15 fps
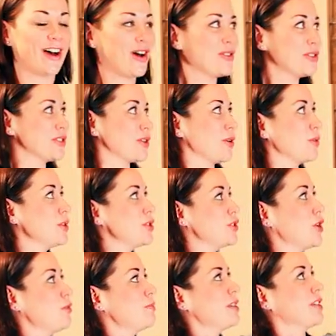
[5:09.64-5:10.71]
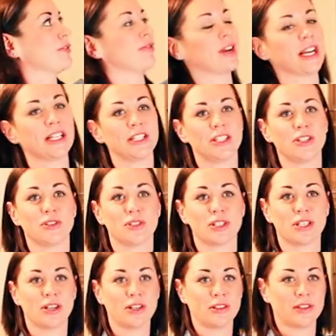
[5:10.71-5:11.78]
Also, don't be afraid to use
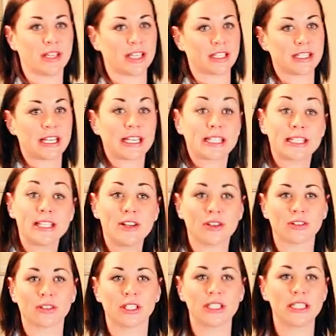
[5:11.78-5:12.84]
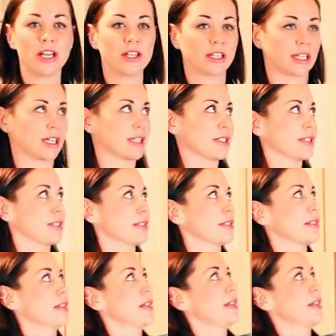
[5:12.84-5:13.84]
it on things like silk and delicates.